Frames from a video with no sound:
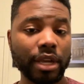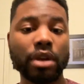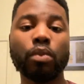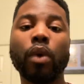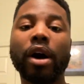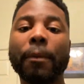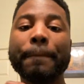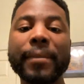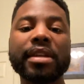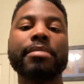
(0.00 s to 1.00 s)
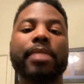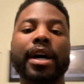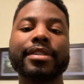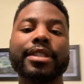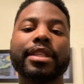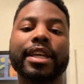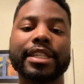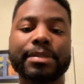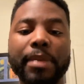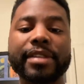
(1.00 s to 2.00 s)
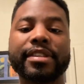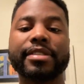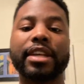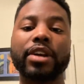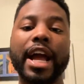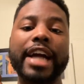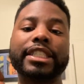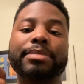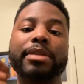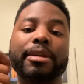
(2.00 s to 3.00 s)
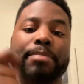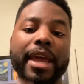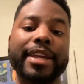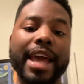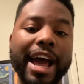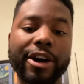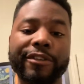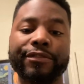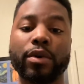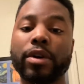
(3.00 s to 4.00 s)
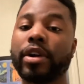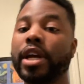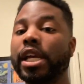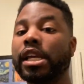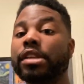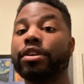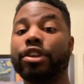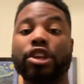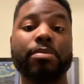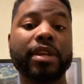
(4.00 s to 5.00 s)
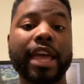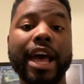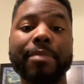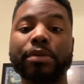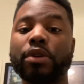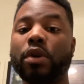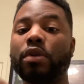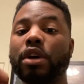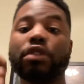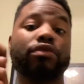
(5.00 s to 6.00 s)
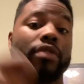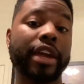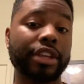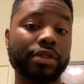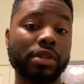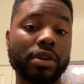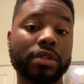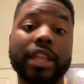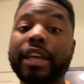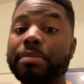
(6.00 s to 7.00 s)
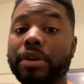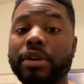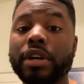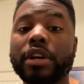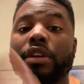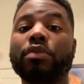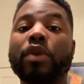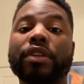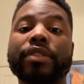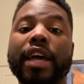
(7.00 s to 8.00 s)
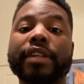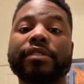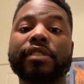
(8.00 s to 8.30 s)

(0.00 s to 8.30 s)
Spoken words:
while minimizing the expenses that are actually being paid out for either human capital, regular labor, whether that's